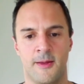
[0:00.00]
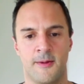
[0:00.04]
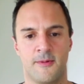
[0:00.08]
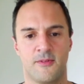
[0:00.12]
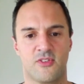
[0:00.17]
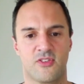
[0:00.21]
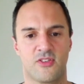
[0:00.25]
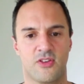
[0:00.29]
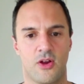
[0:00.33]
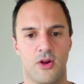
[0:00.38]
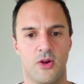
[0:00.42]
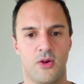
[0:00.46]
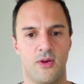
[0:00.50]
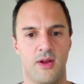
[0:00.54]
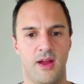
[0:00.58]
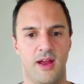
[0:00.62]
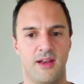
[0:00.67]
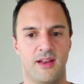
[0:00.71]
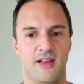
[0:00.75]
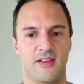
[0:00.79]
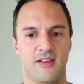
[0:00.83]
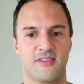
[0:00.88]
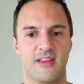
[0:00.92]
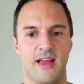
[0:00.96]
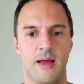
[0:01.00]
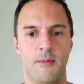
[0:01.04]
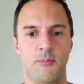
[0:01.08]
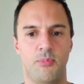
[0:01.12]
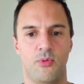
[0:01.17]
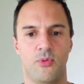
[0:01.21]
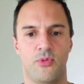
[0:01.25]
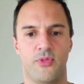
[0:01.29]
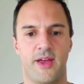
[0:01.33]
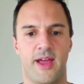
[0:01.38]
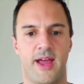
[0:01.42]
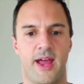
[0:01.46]
So an
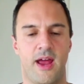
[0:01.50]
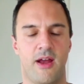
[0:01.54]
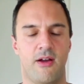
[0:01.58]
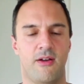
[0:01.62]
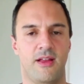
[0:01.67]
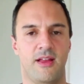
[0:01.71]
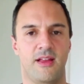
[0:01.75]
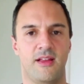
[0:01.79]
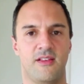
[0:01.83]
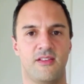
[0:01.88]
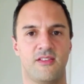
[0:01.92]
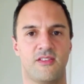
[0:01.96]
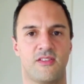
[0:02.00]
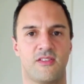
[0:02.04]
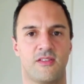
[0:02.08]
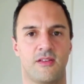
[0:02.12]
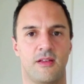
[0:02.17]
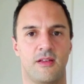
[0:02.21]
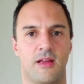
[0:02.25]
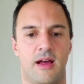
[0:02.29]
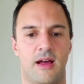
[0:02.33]
example there is,